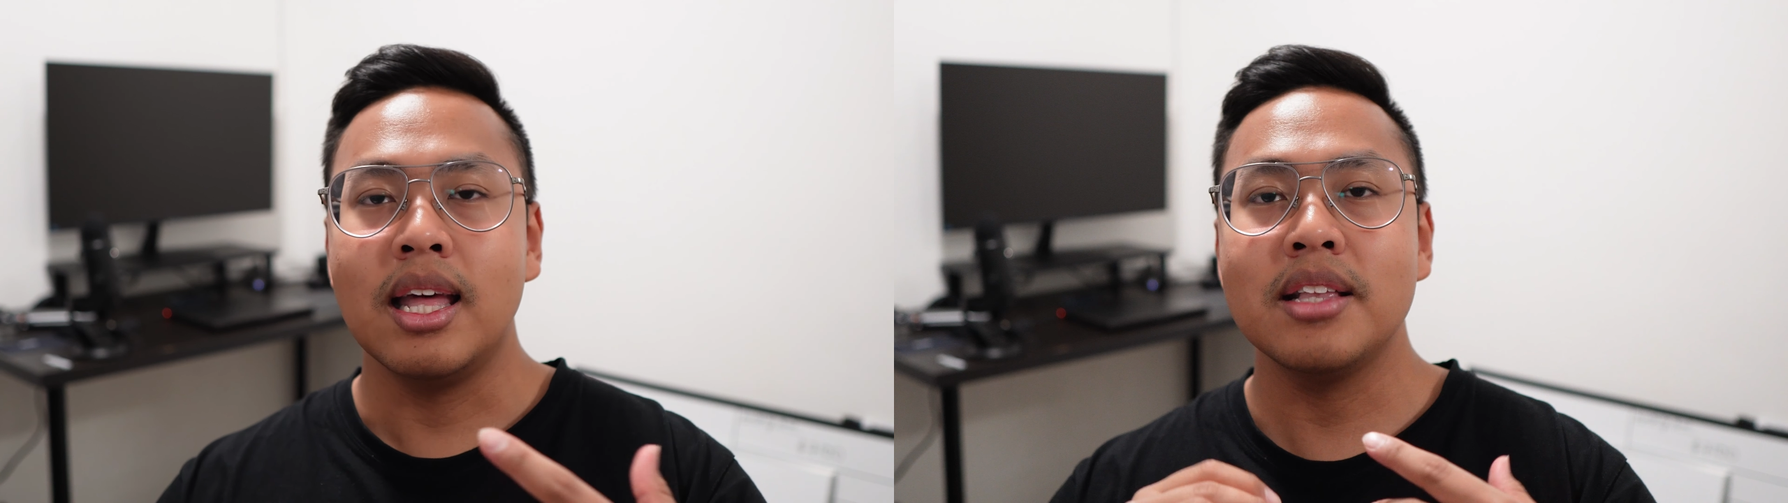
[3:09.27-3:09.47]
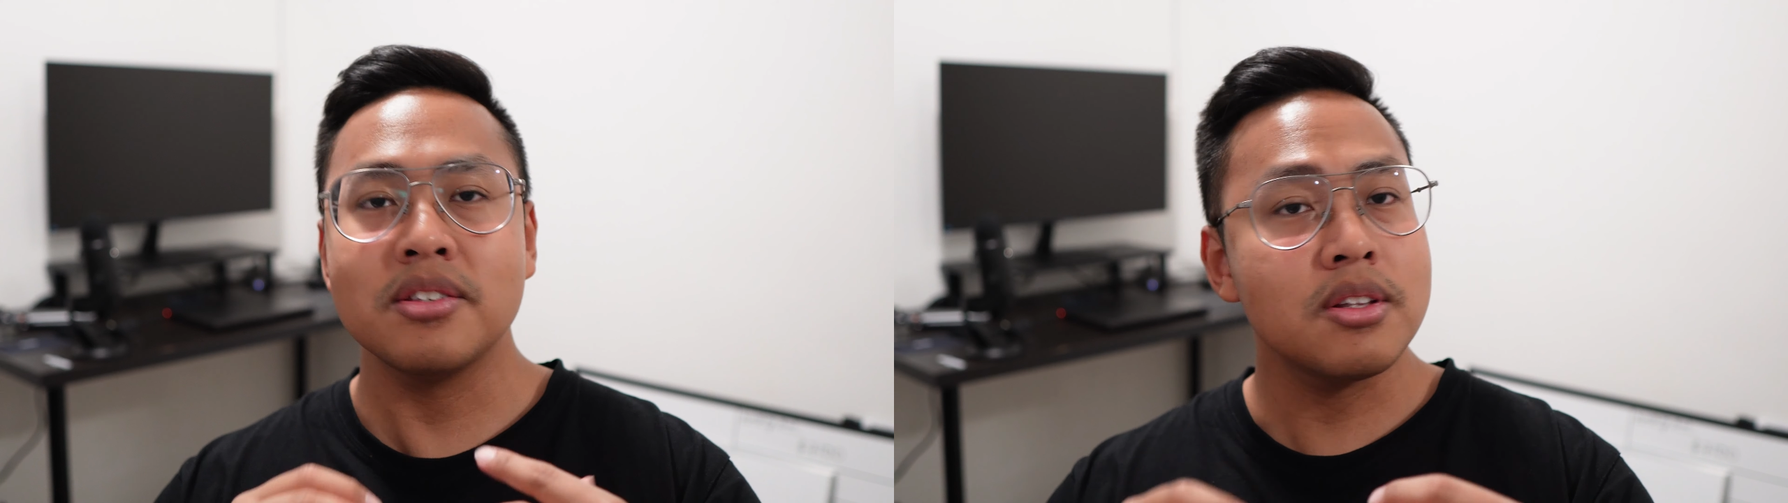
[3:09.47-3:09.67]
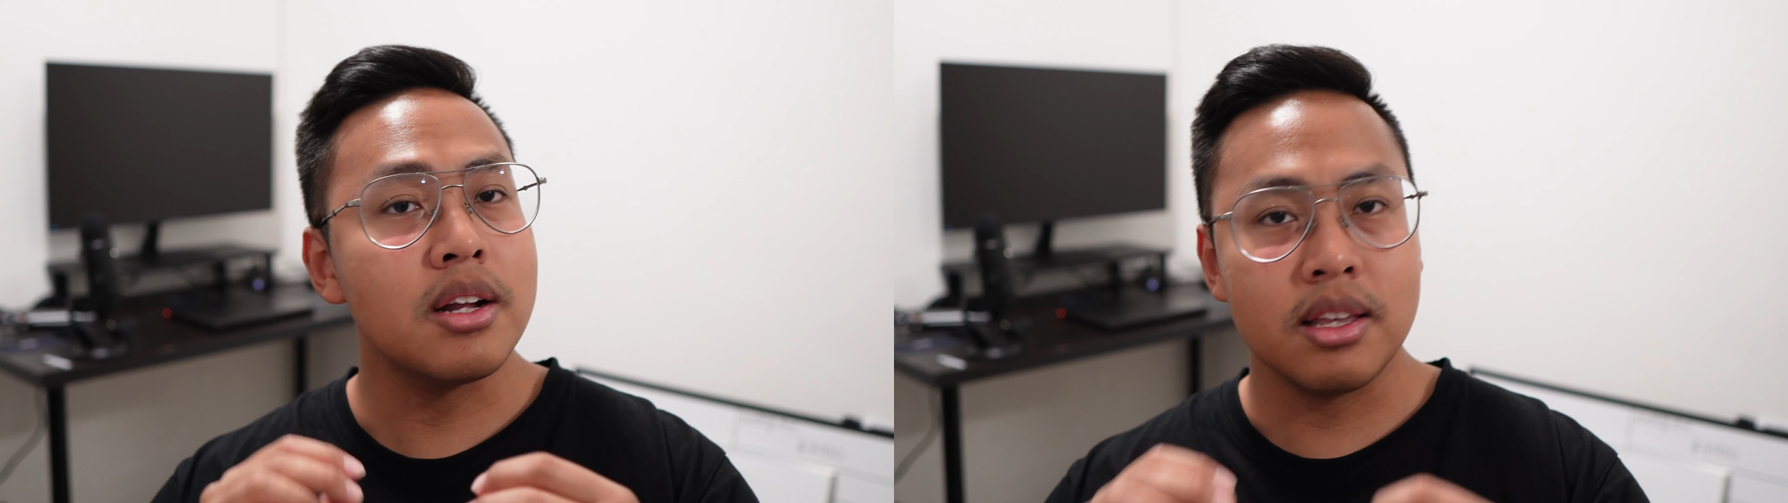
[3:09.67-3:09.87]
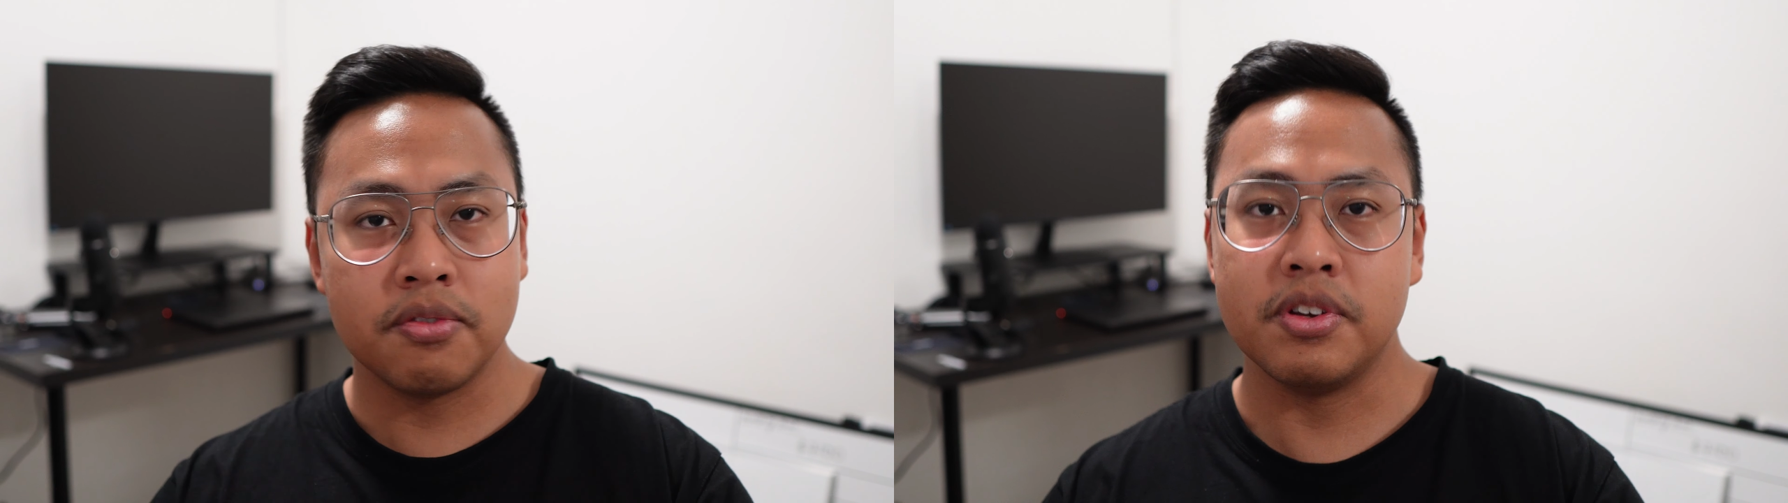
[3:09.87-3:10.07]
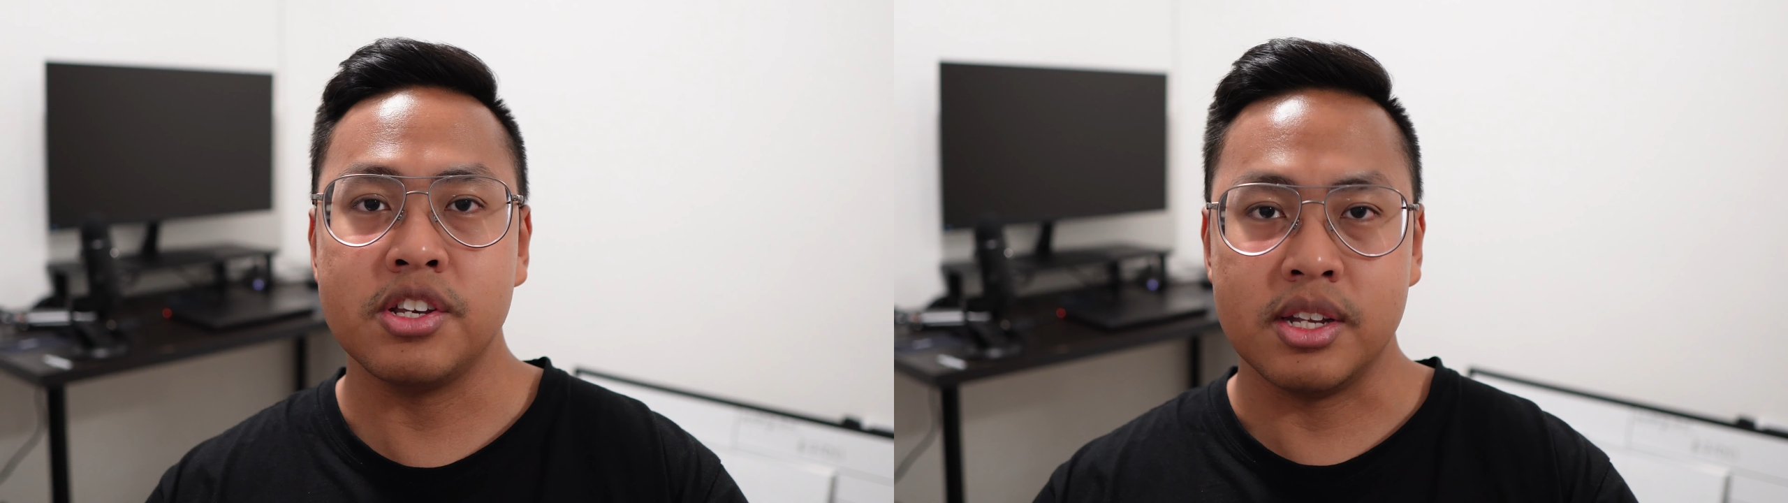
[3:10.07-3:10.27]
It's not
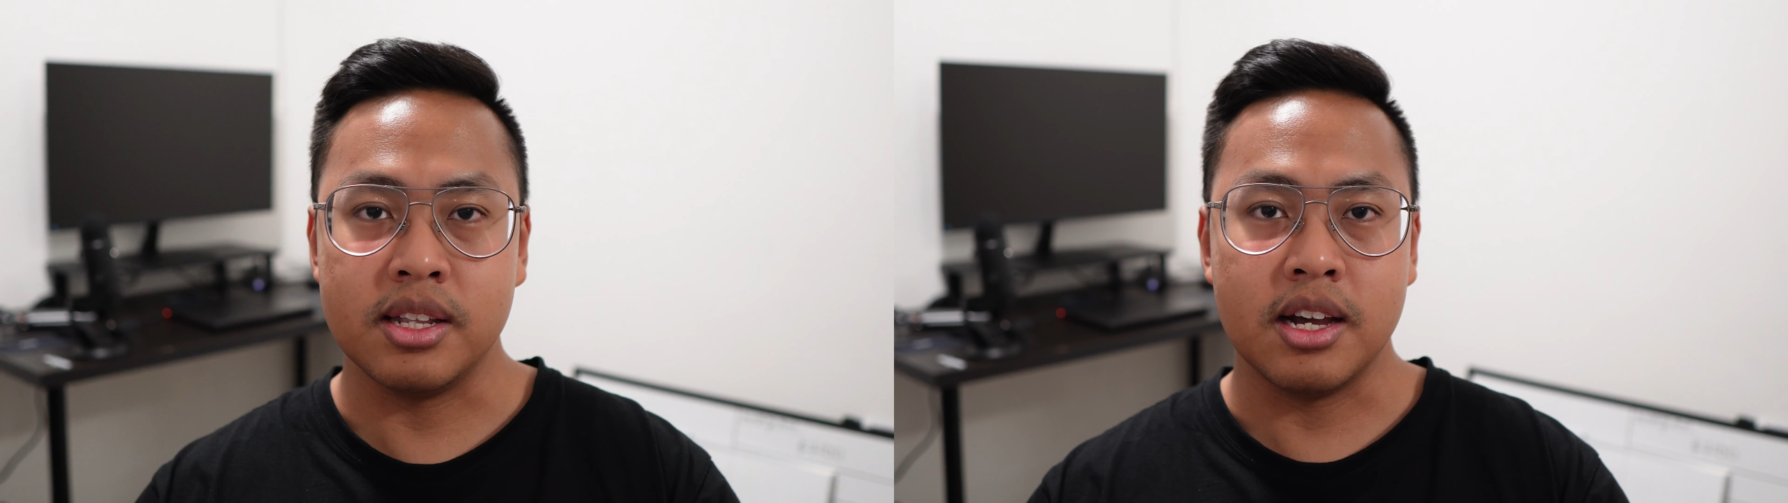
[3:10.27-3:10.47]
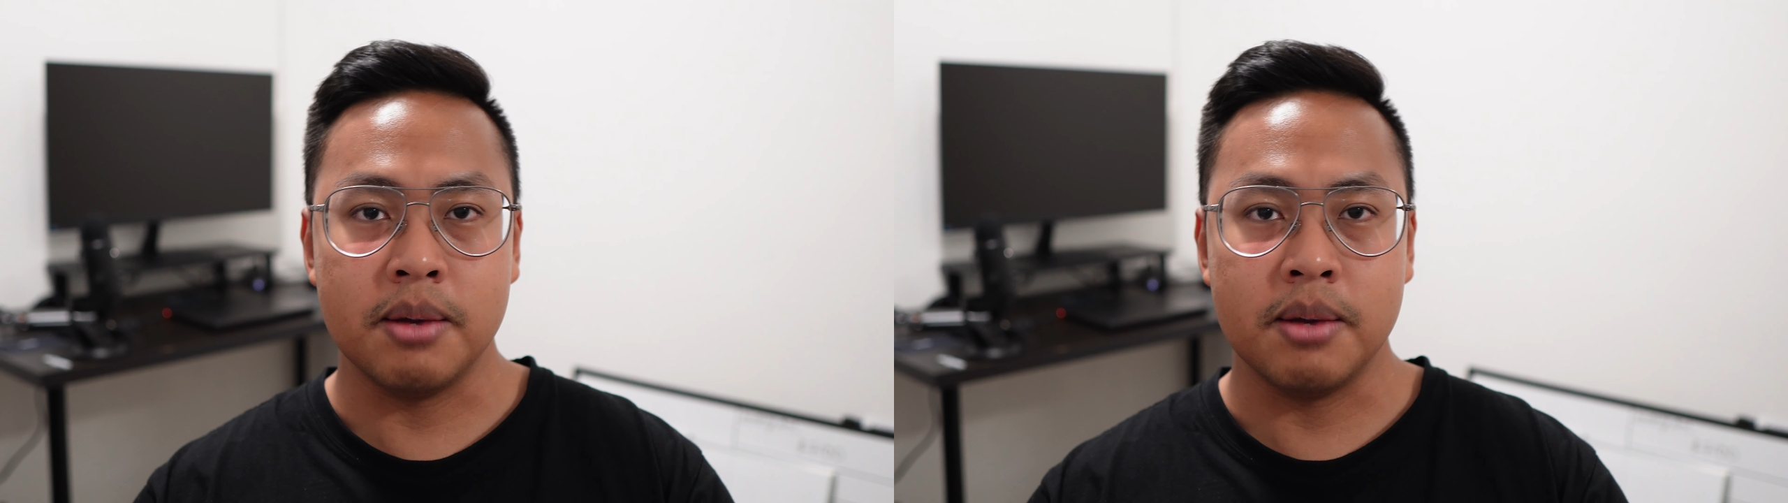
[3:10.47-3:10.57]
efficient.